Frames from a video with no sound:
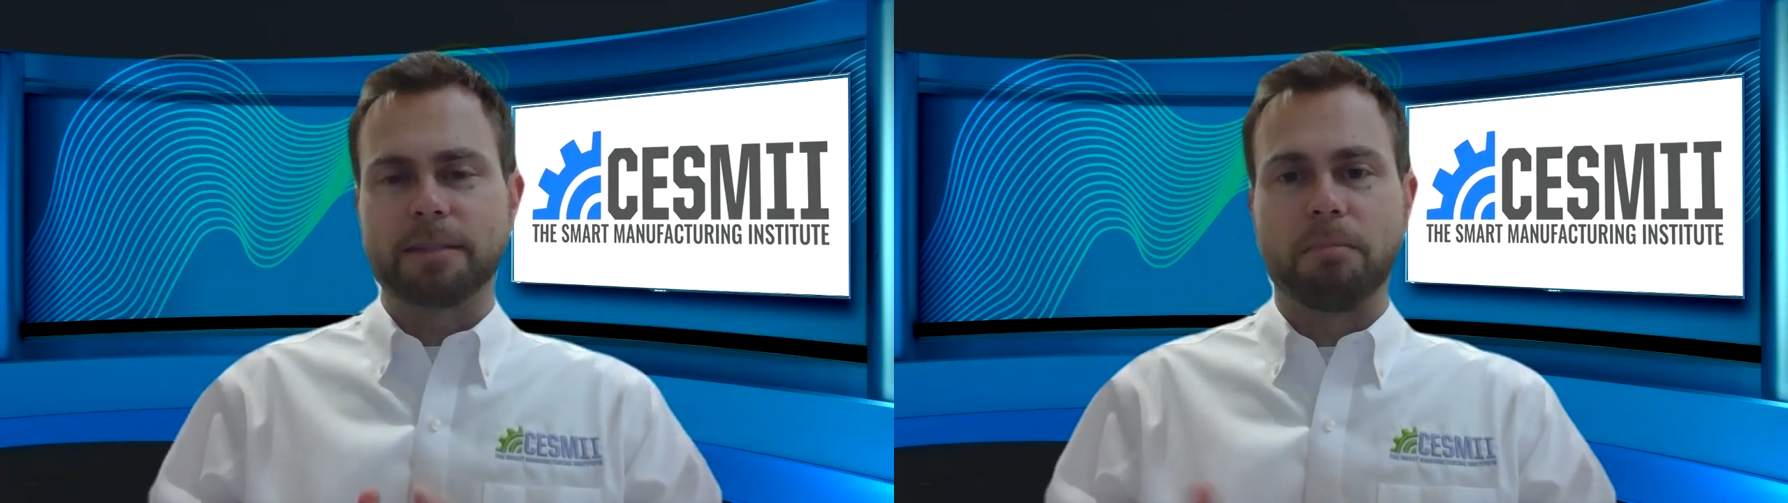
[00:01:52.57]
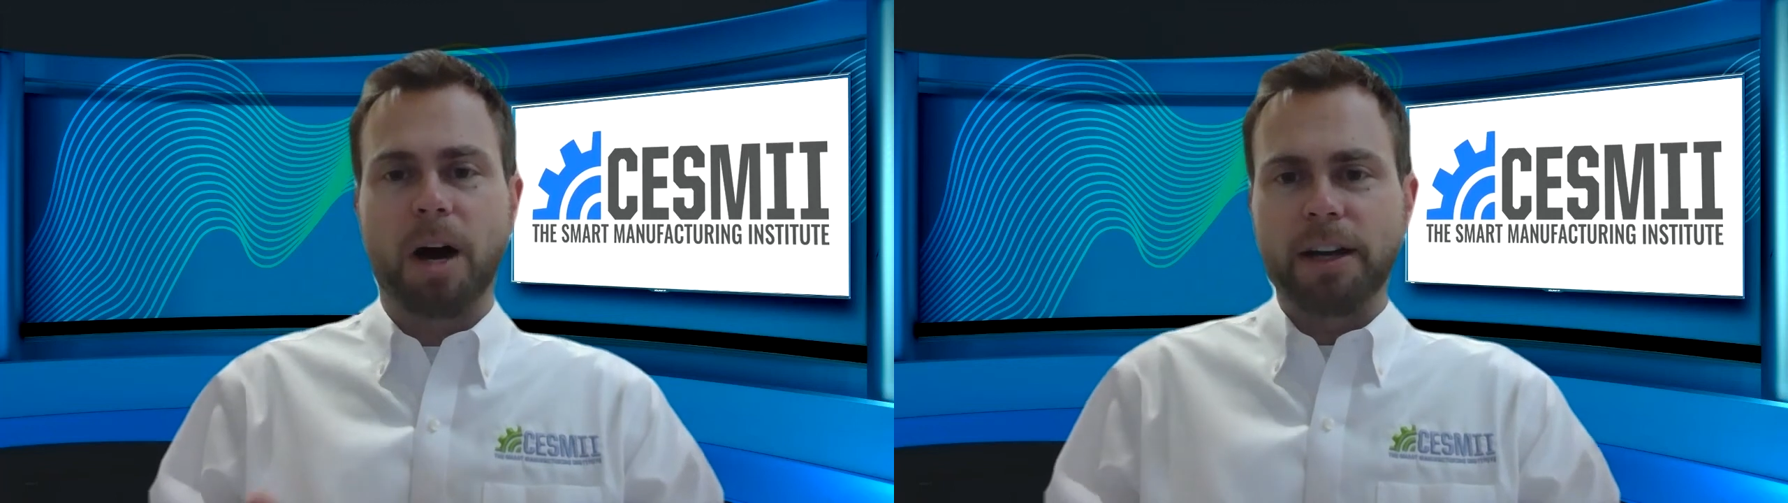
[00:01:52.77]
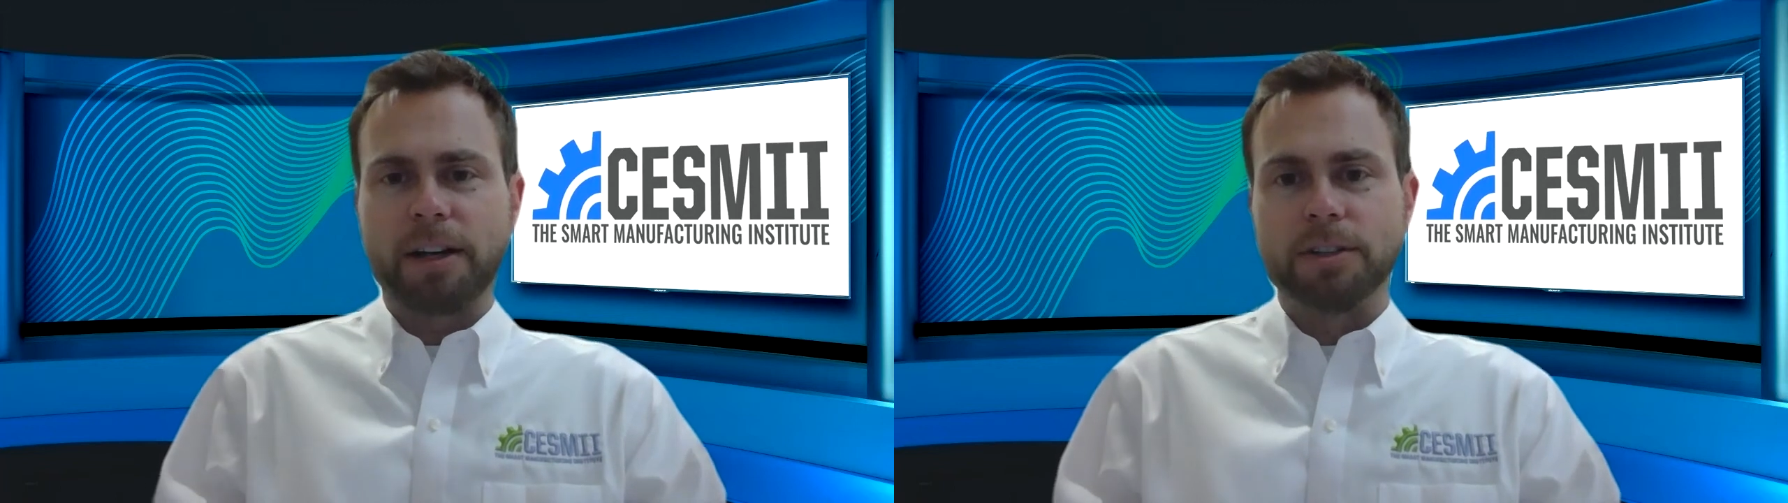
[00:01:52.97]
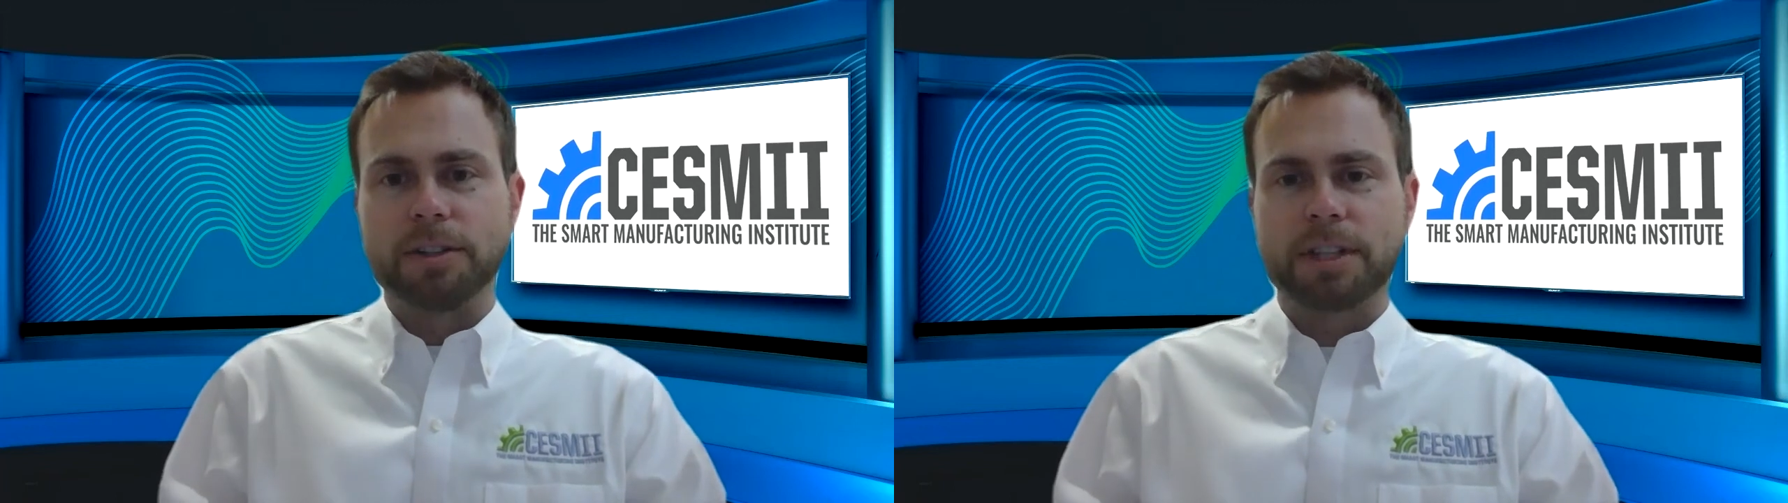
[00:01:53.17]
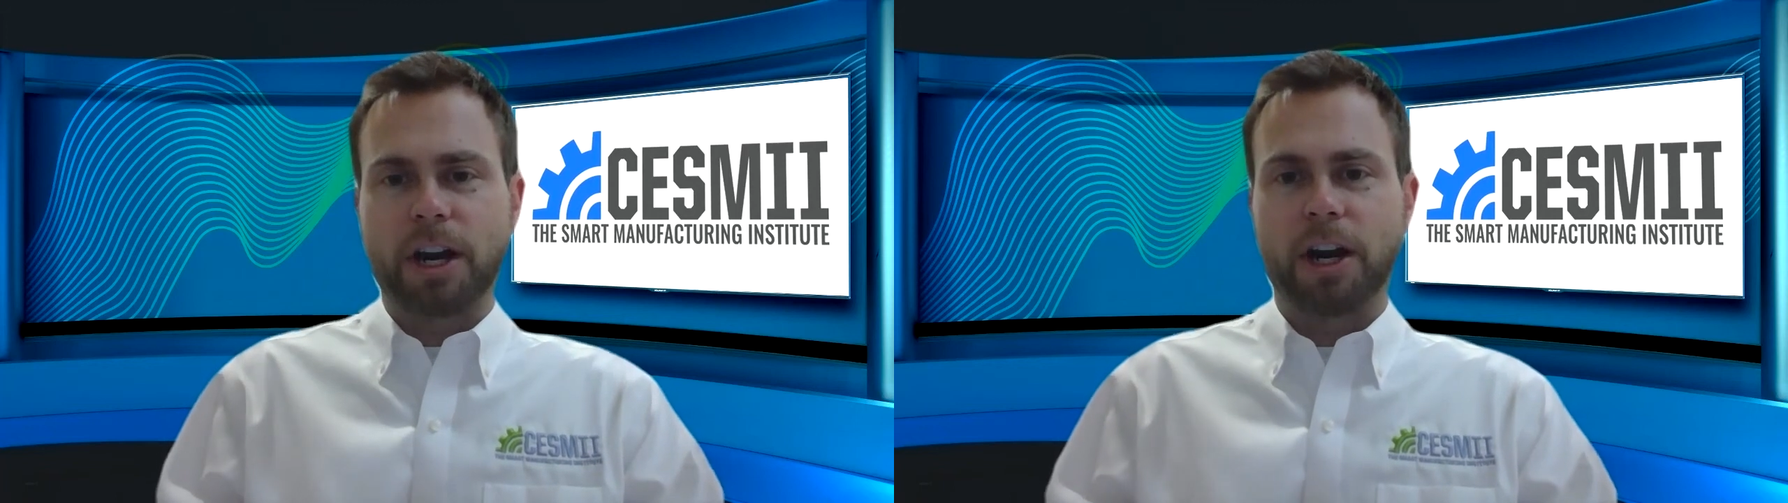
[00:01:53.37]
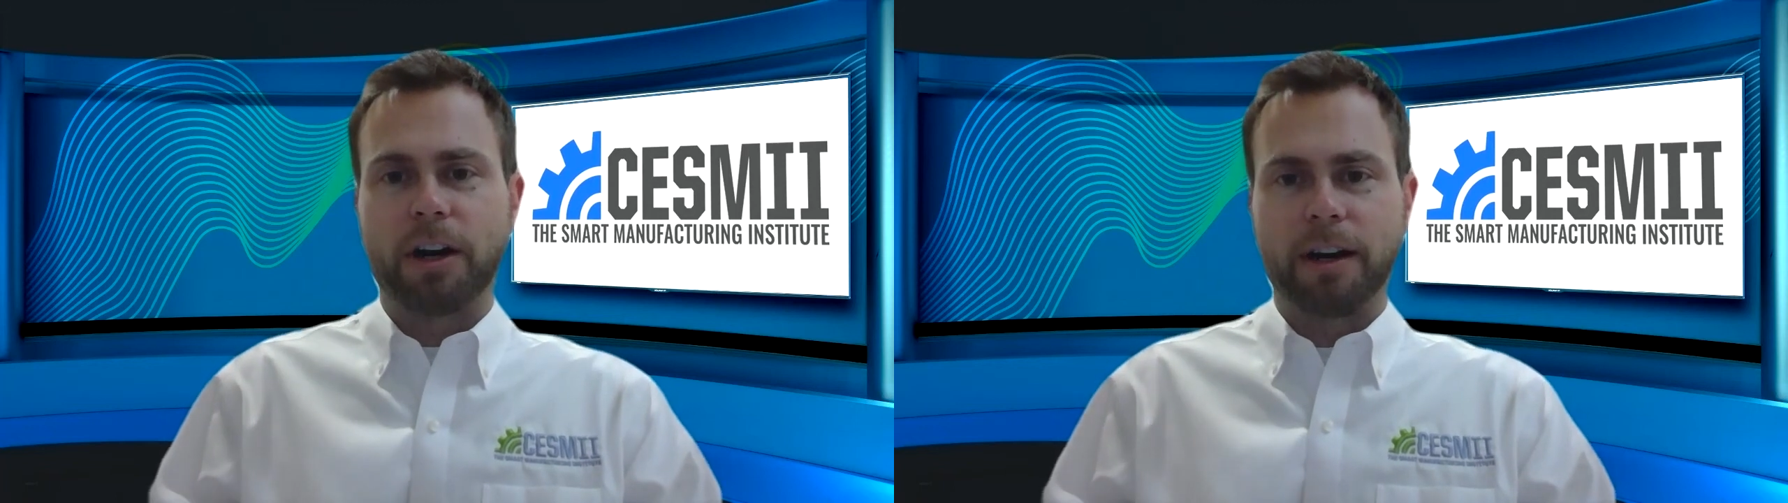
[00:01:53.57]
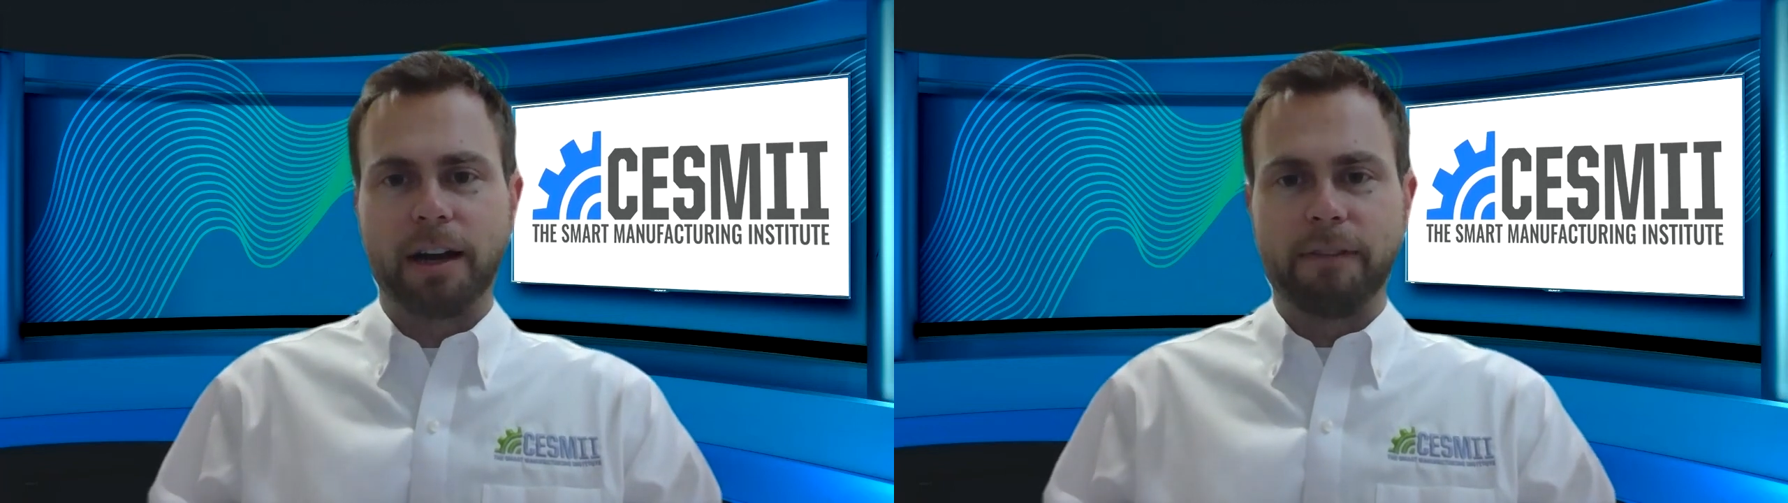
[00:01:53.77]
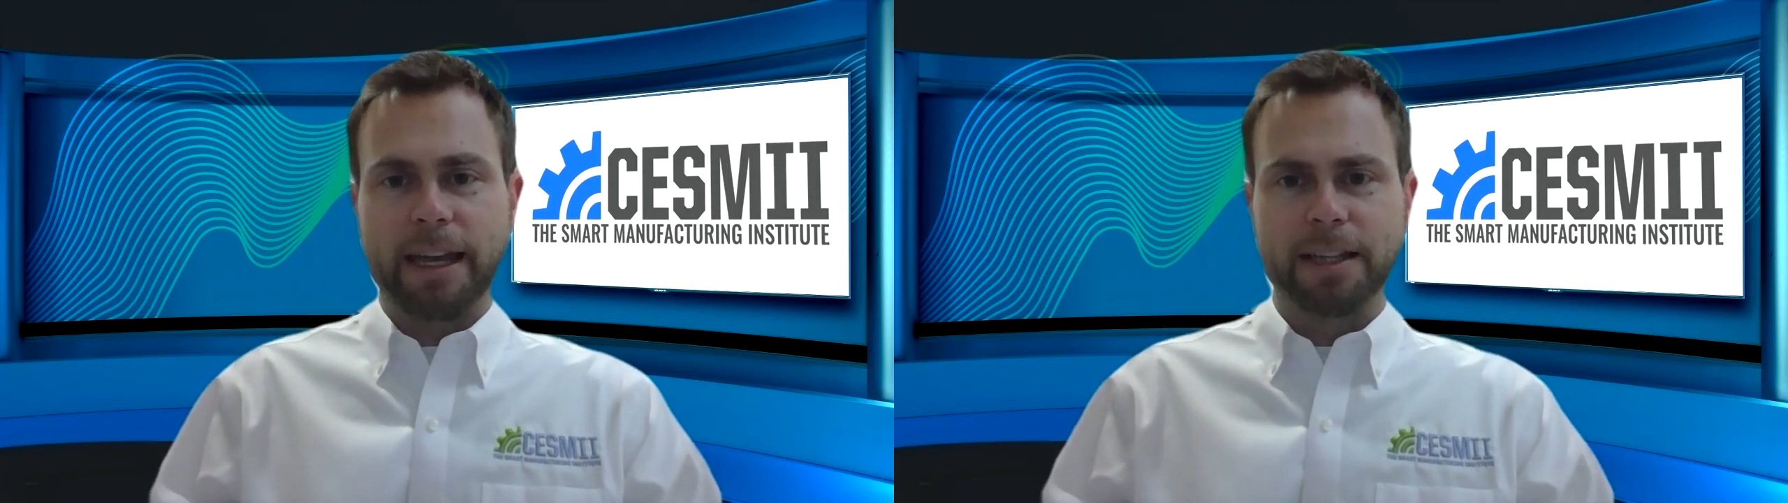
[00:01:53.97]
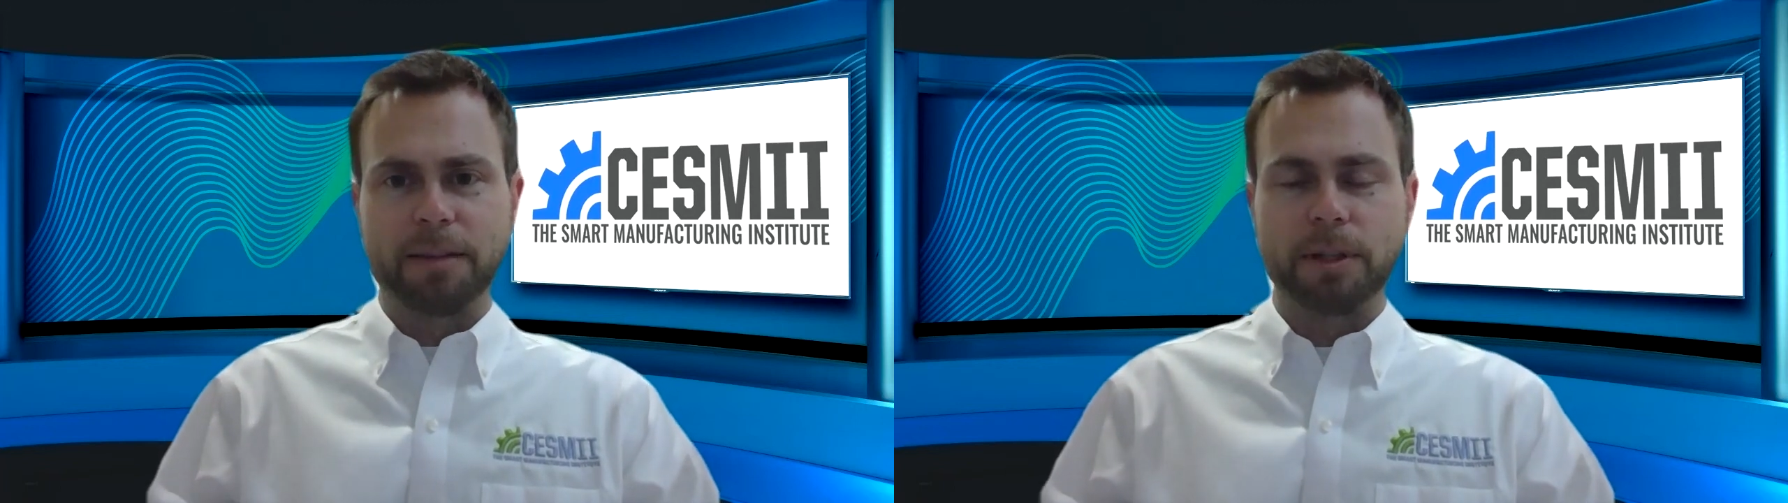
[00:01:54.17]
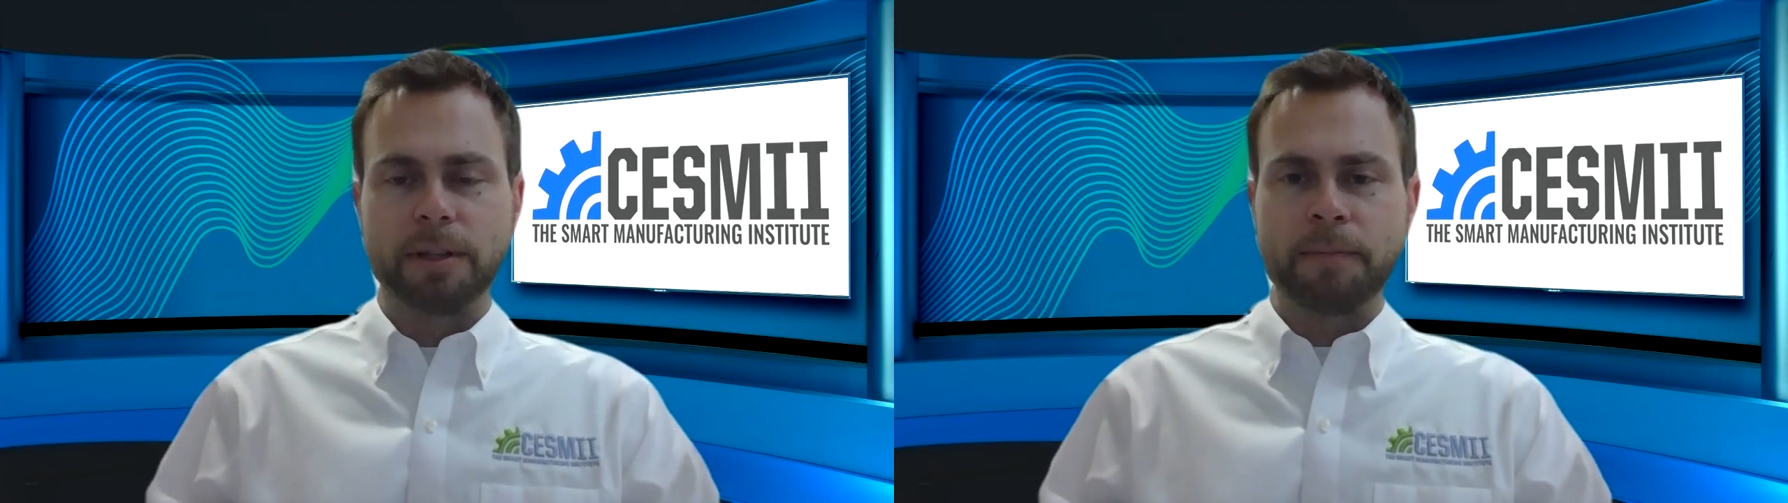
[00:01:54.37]
models are
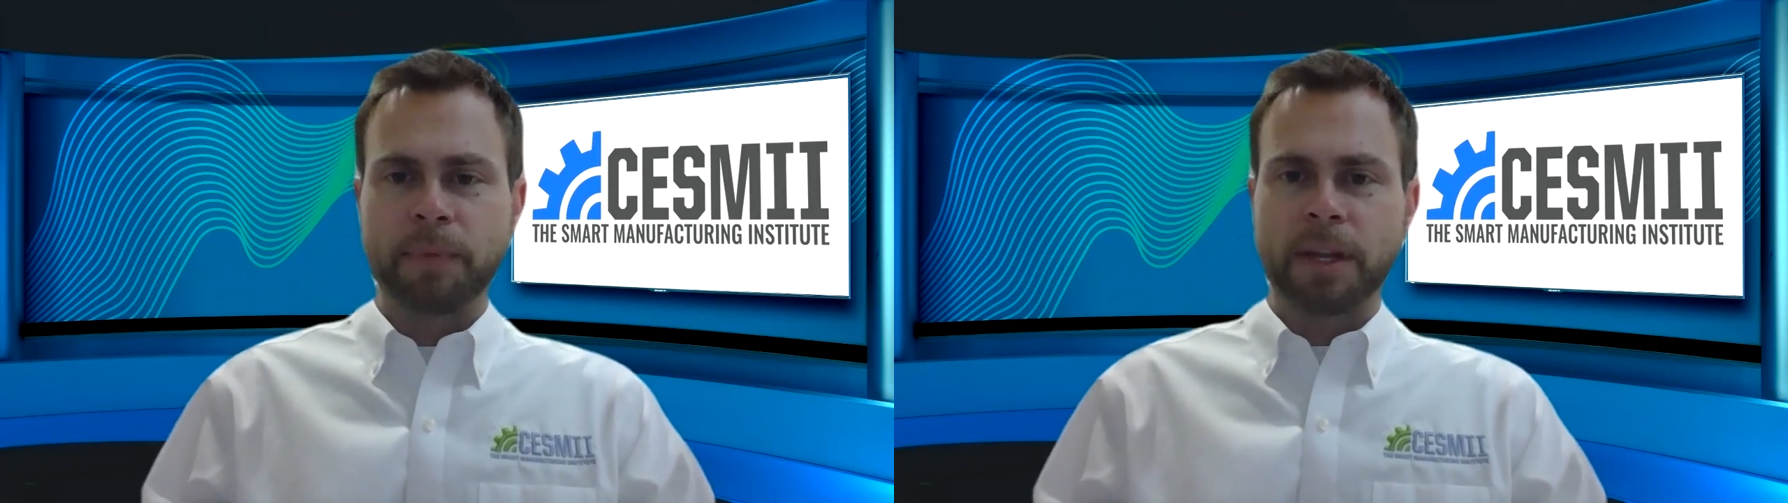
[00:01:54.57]
available.